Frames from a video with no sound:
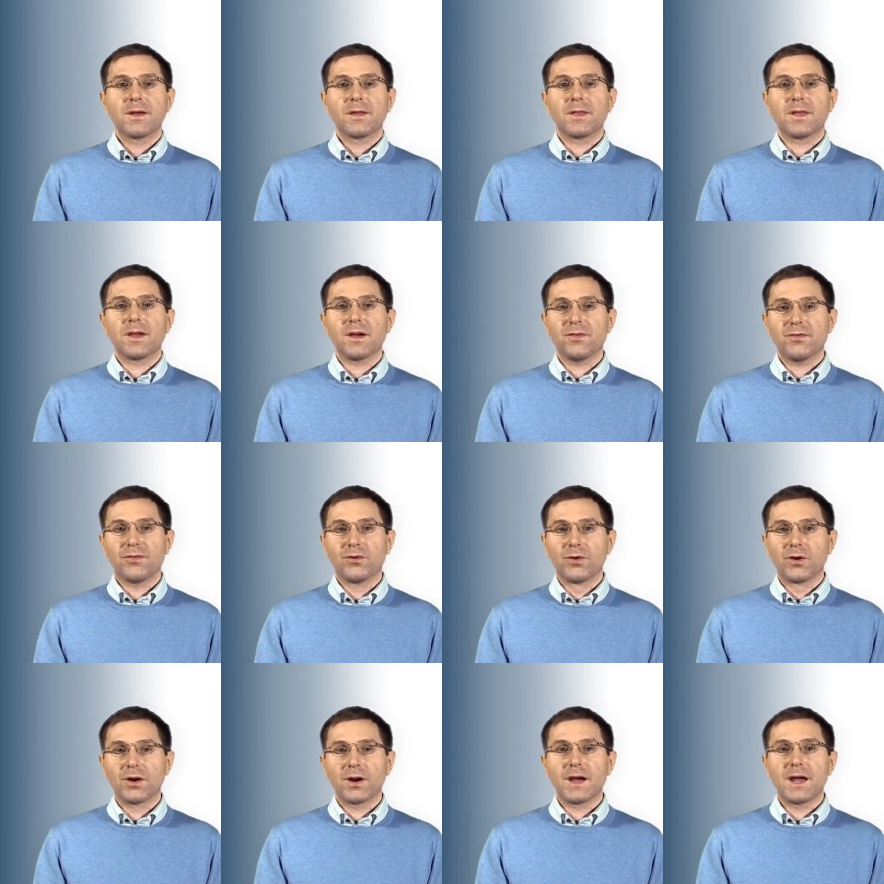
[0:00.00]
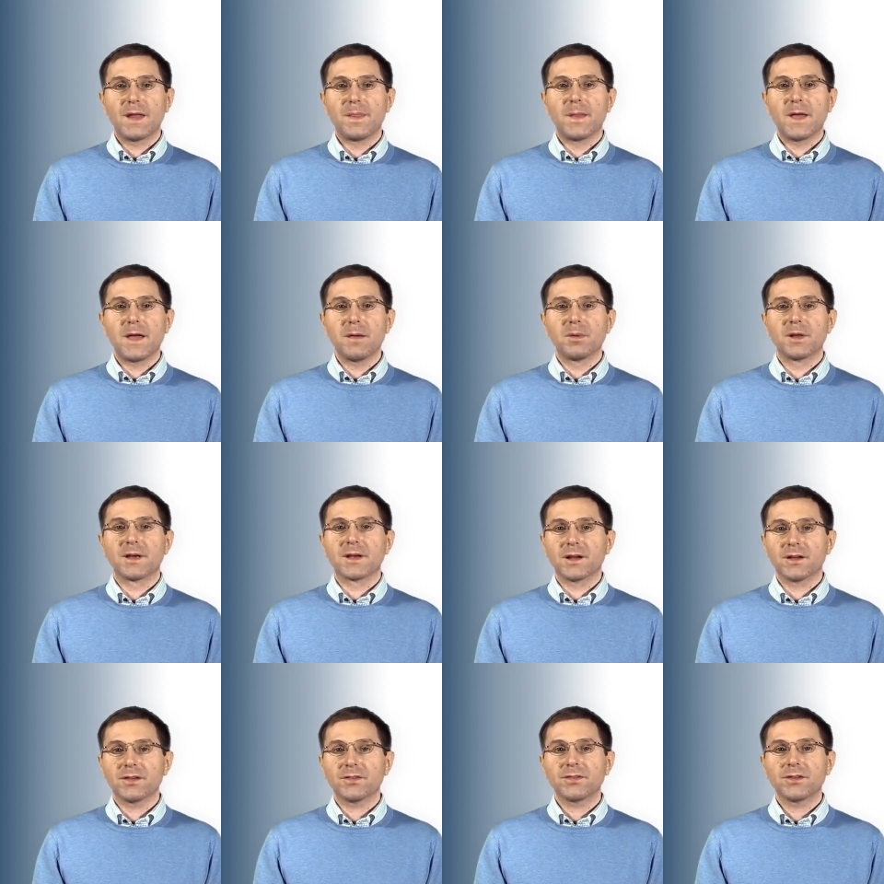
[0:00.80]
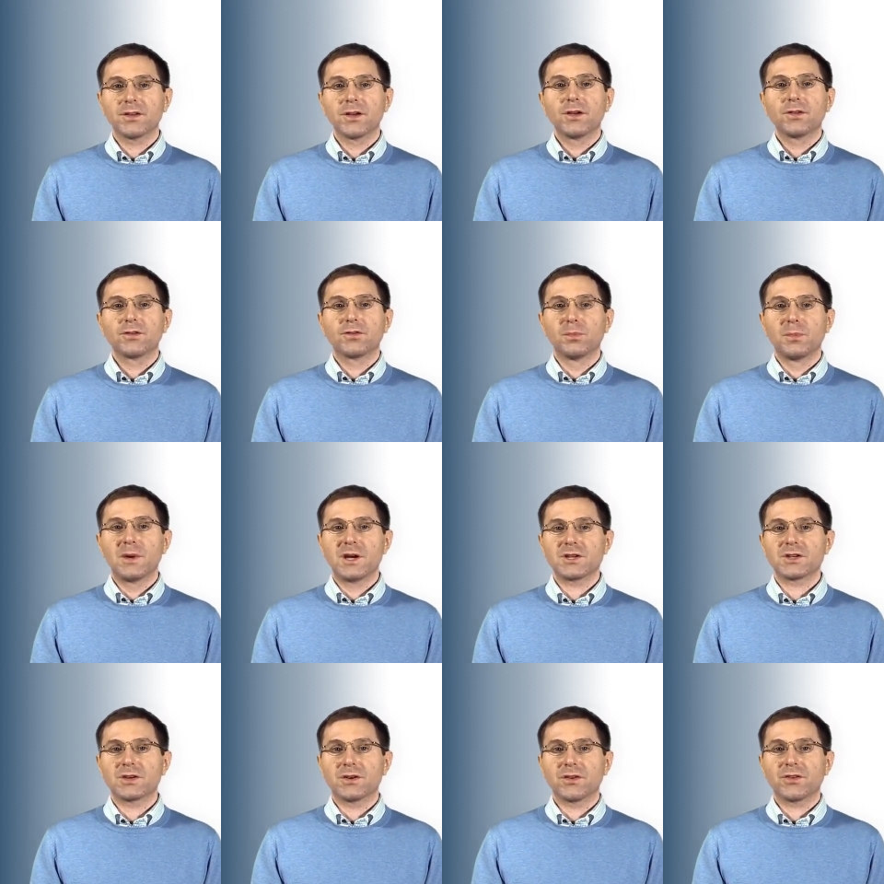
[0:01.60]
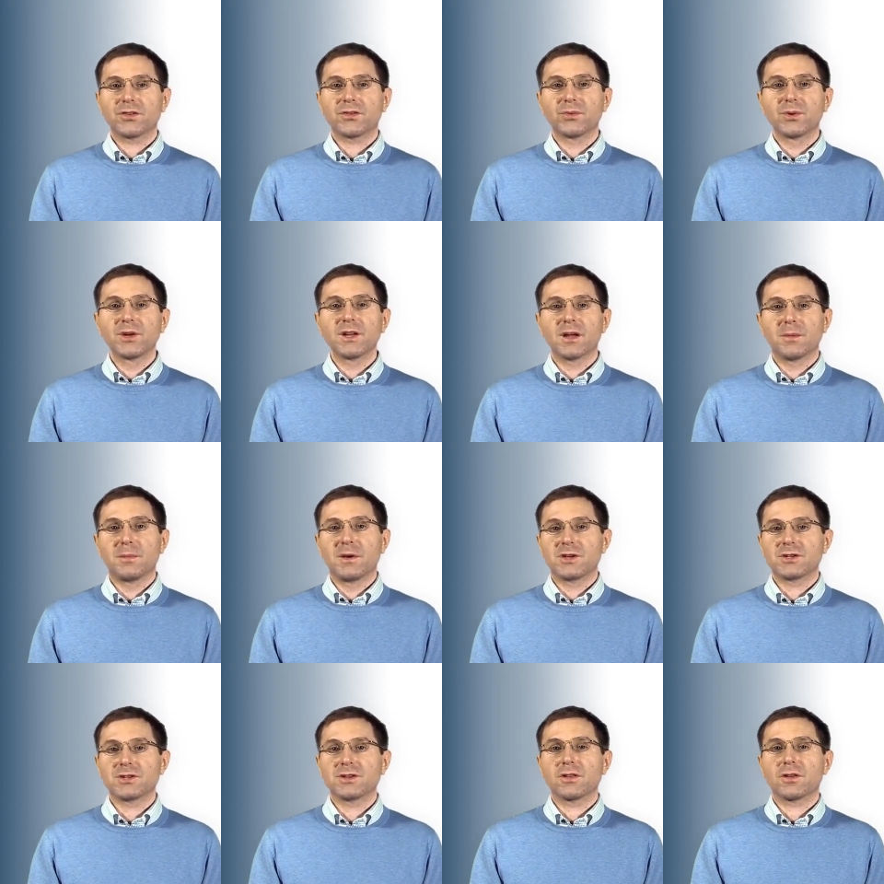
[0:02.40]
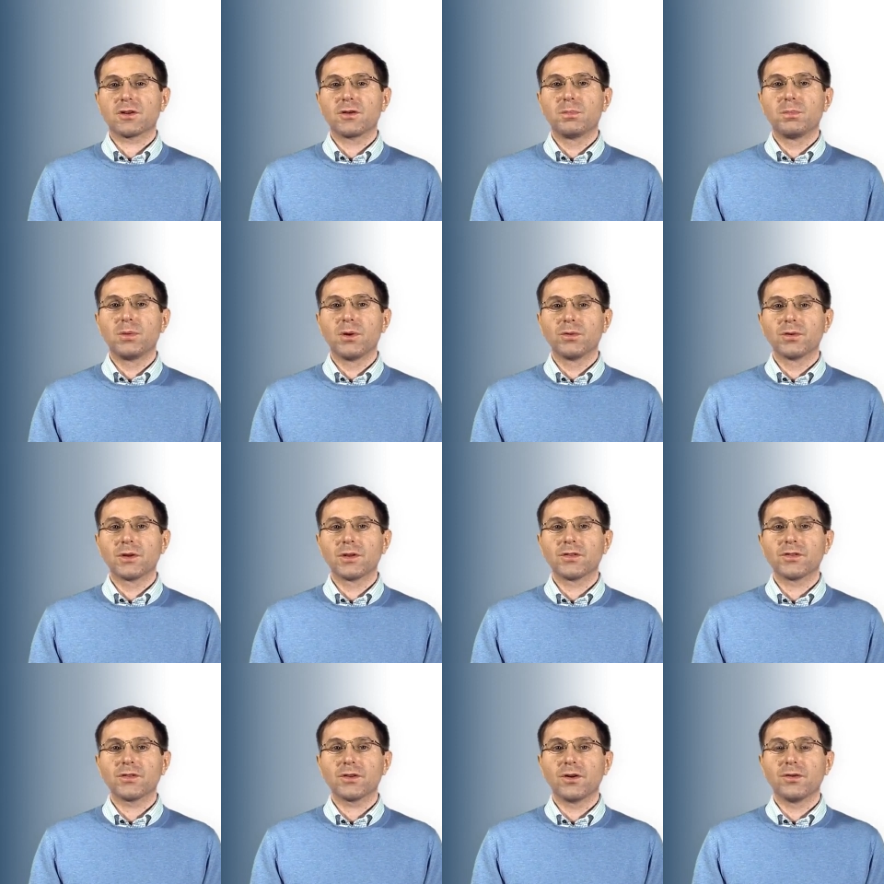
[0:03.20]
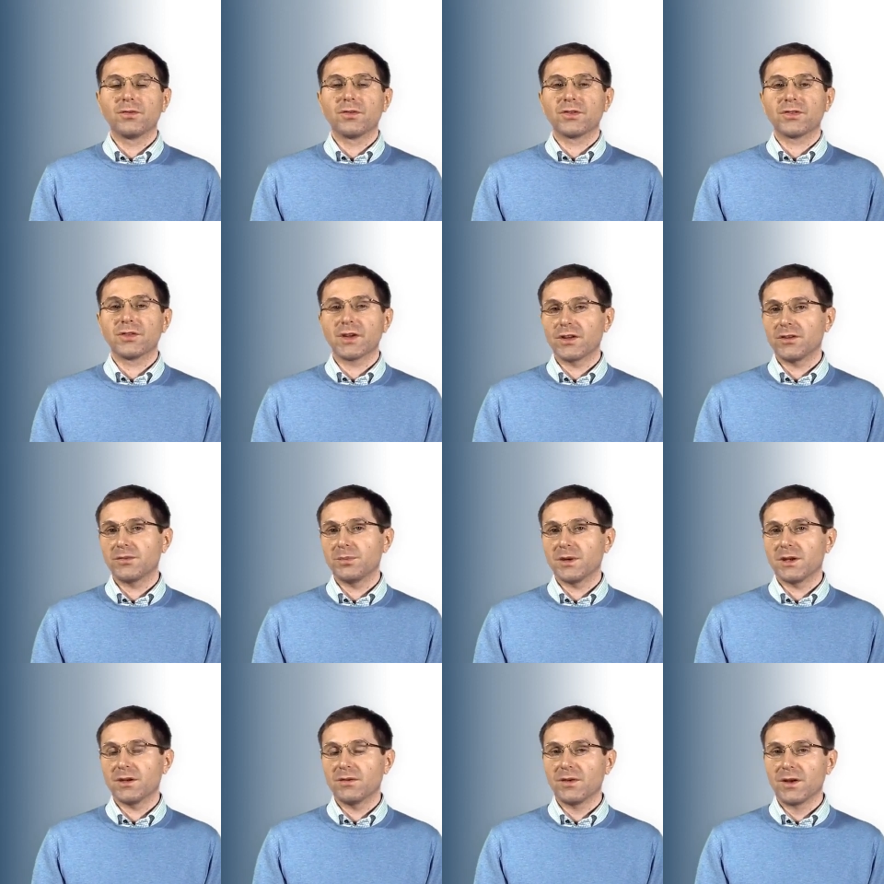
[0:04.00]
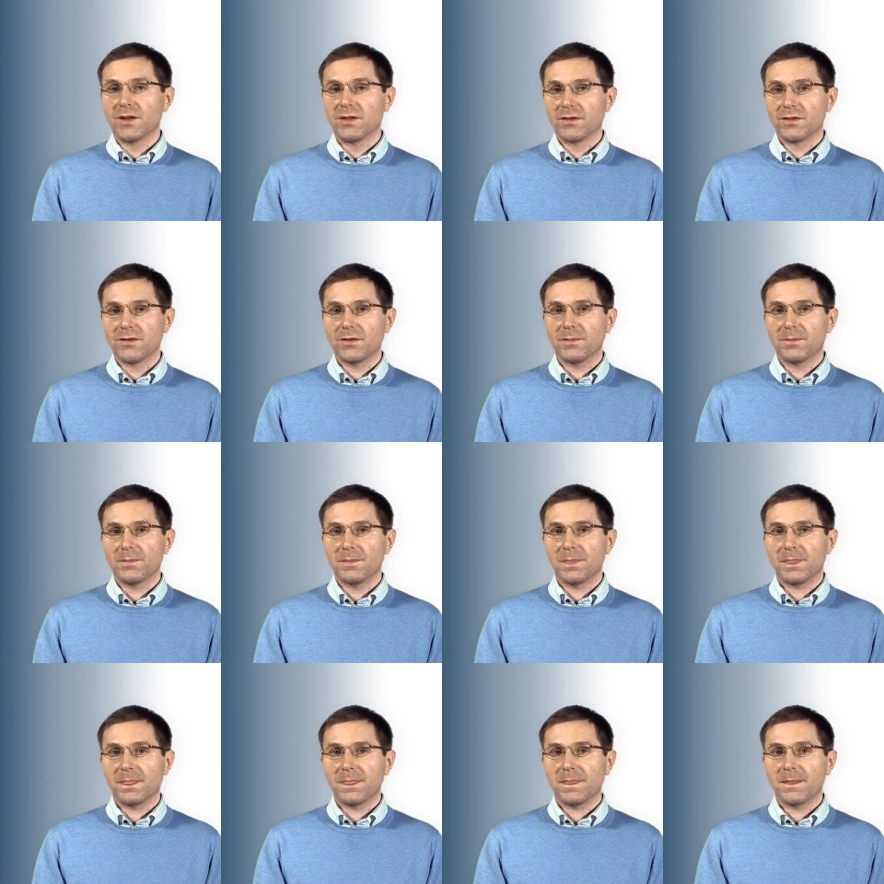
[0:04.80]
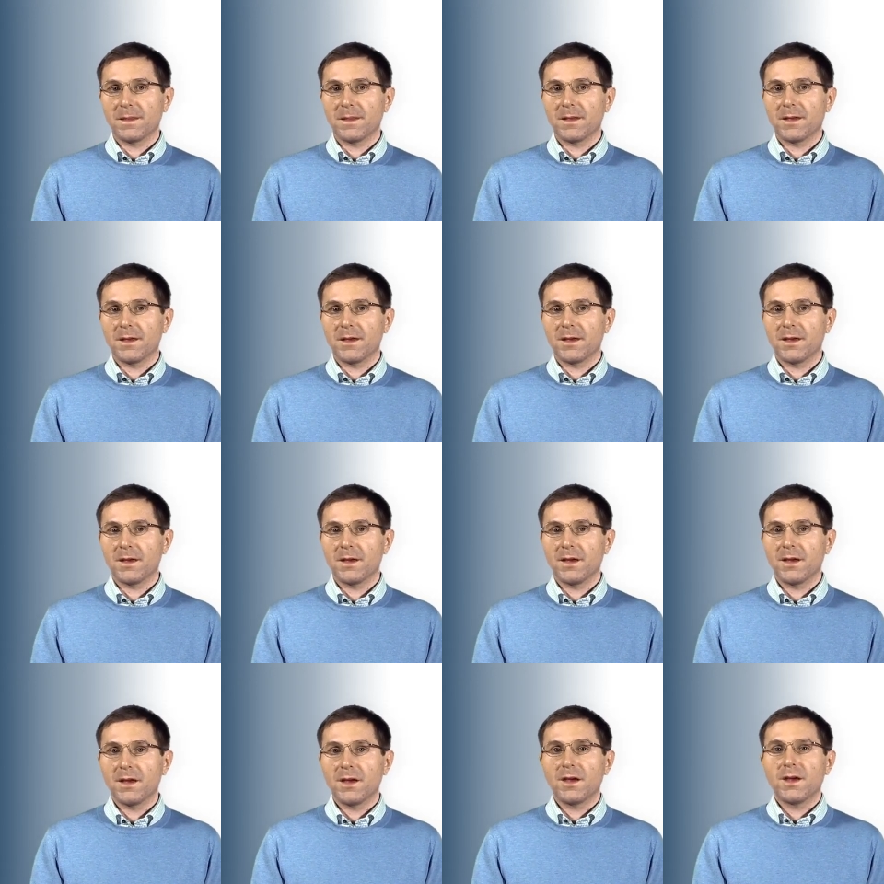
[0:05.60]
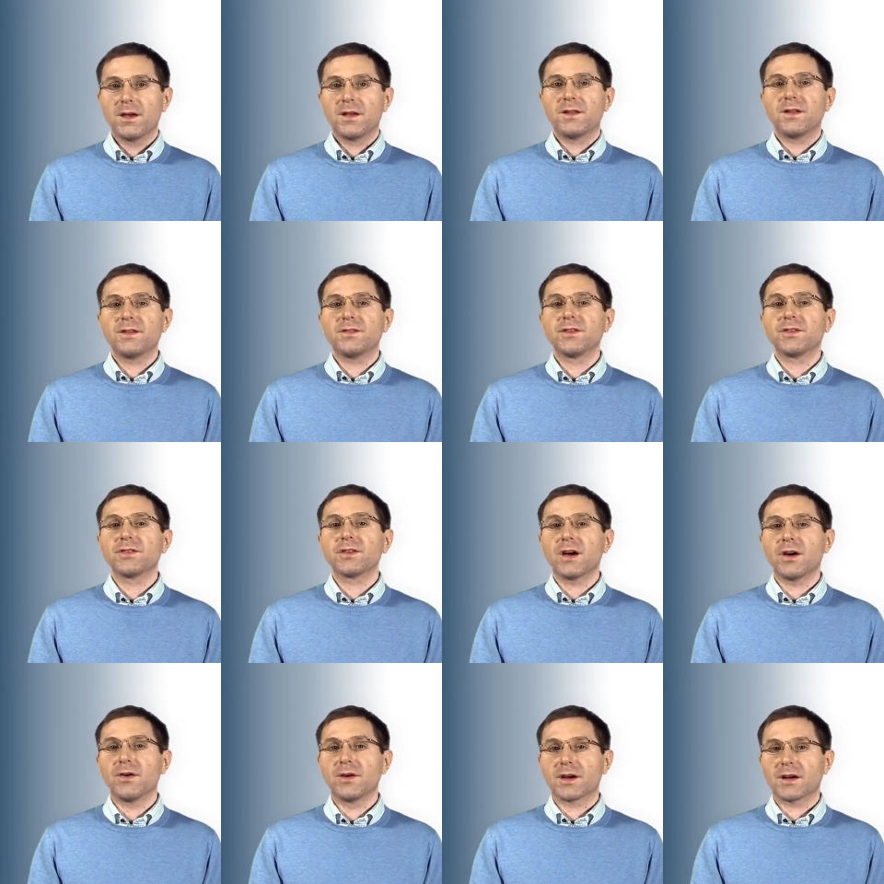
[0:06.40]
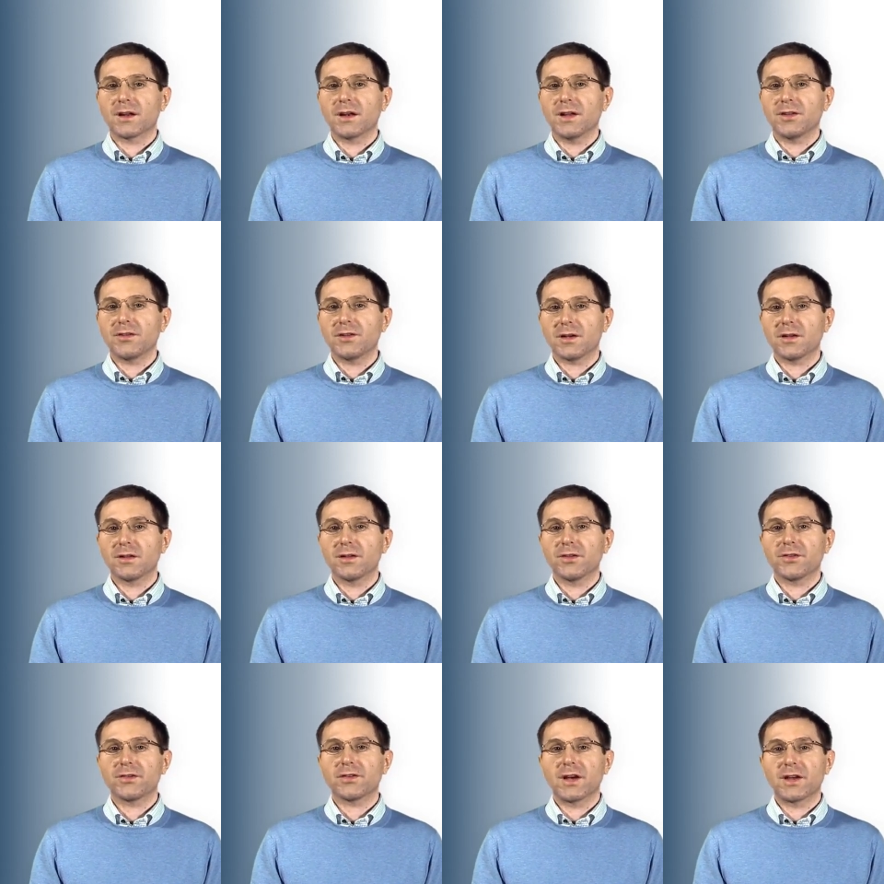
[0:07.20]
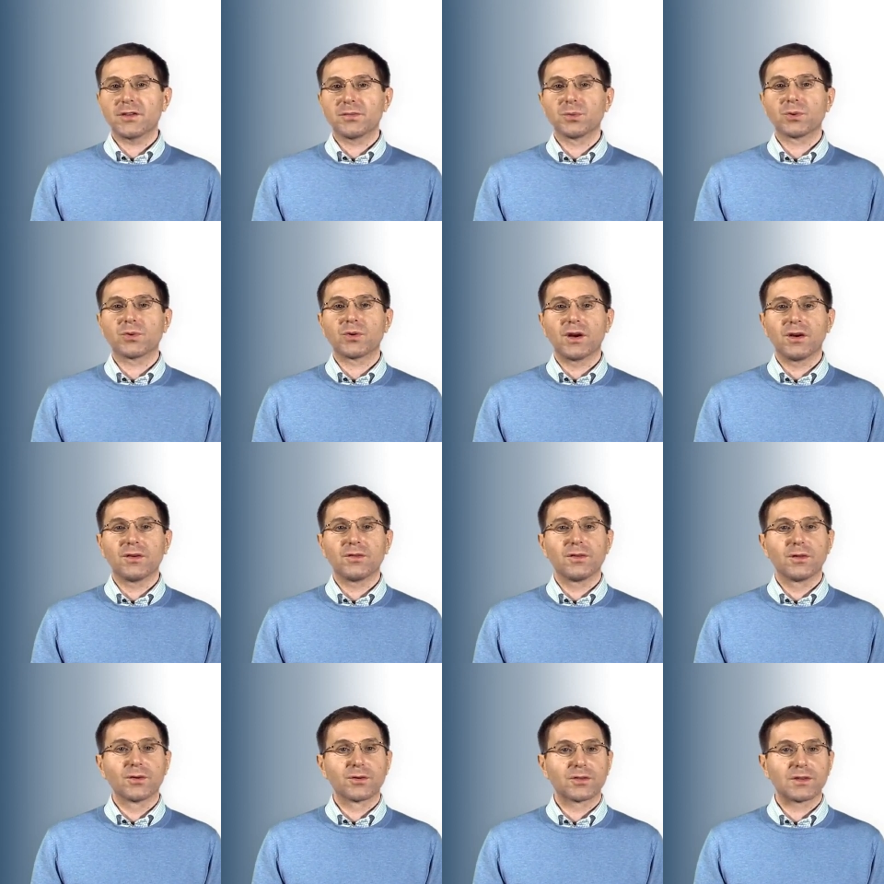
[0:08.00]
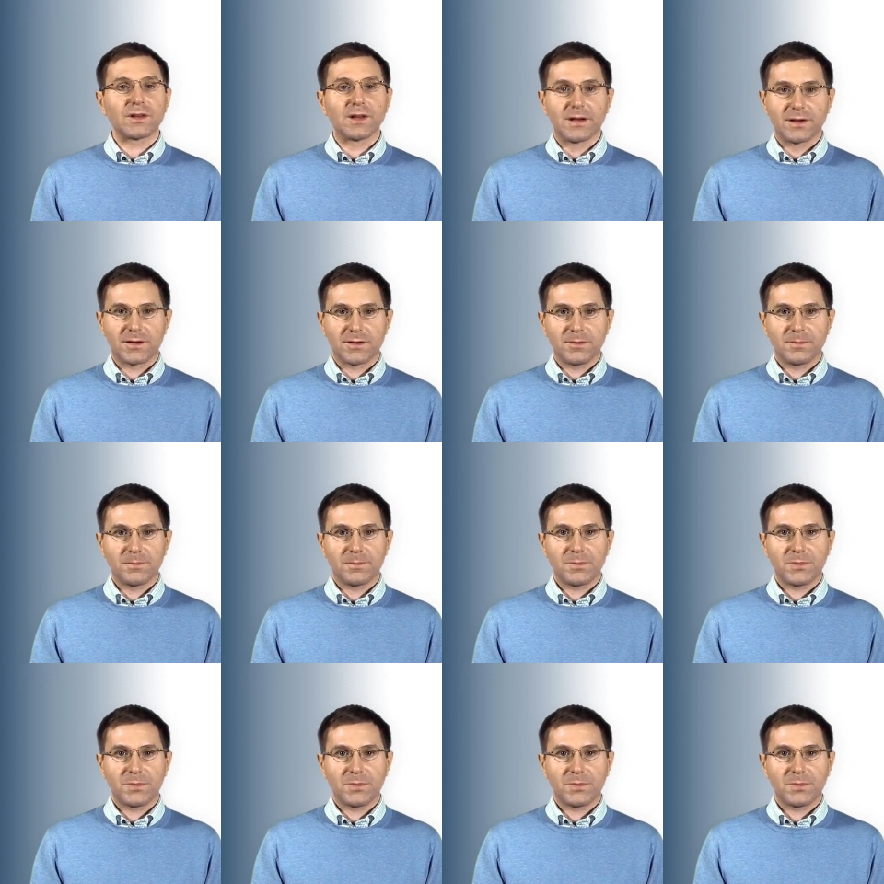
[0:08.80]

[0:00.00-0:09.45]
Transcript: therefore enabling us to measure three-dimensional components of a seismic event. This is how a classical seismograph looks like.